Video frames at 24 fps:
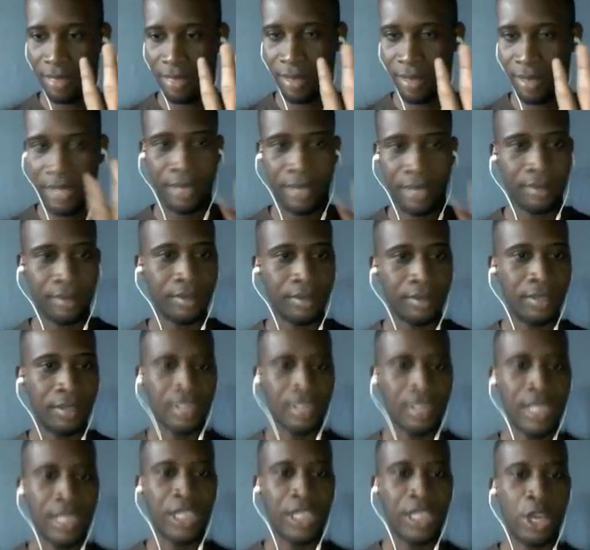3.
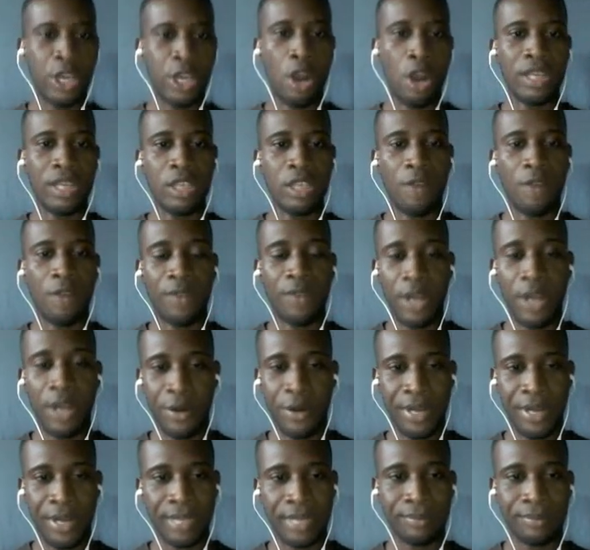Theories of
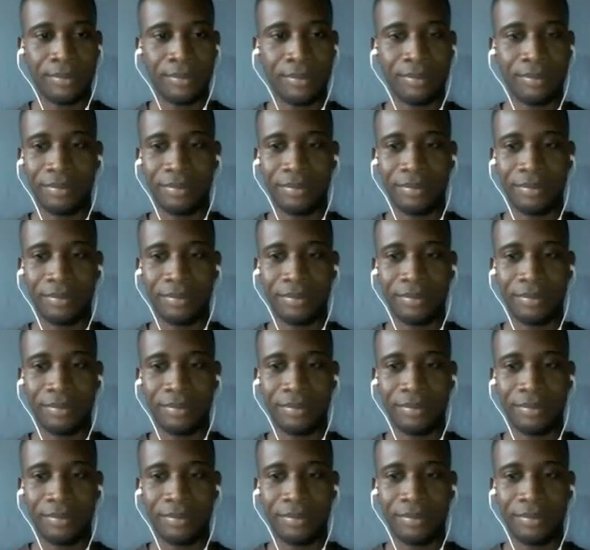learning.